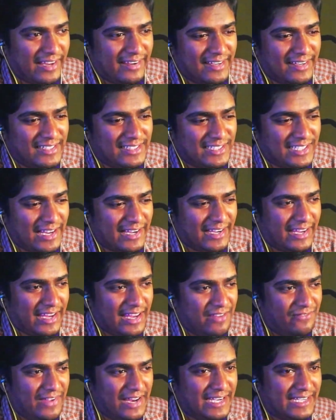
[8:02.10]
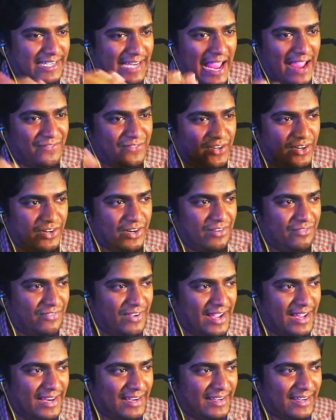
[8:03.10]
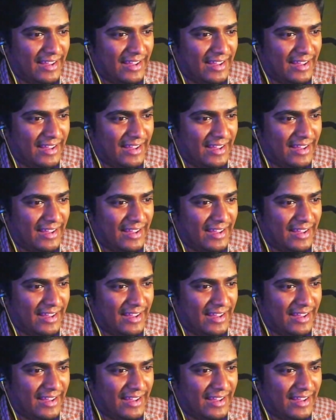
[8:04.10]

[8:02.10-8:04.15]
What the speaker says: It's like event after event,